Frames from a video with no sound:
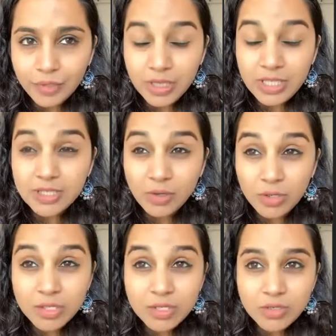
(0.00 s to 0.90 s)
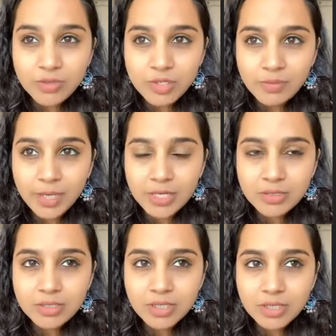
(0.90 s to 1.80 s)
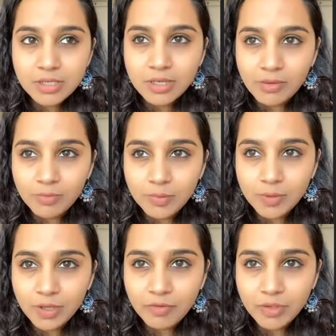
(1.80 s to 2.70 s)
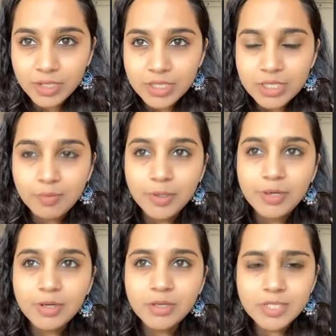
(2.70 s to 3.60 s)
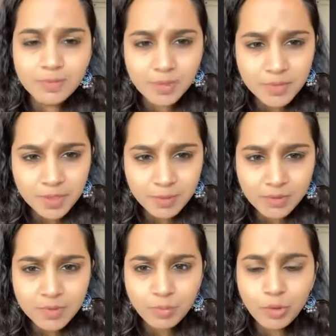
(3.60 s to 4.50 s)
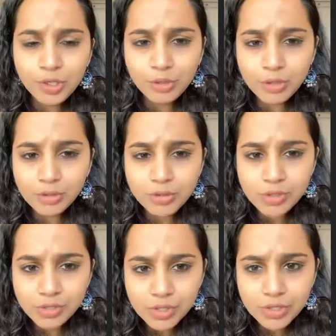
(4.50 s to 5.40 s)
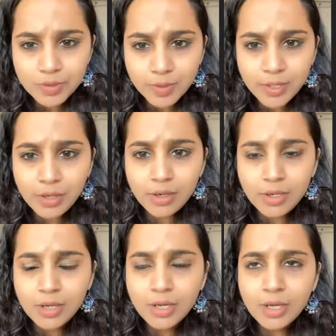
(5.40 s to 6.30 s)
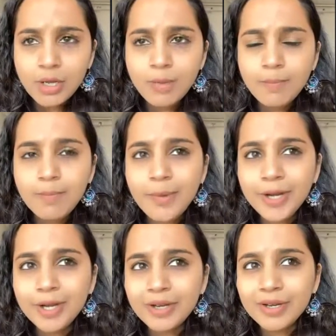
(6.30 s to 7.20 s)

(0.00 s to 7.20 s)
these constitutional matters, then the governor can step in. Sometimes it becomes a political negotiation as well. But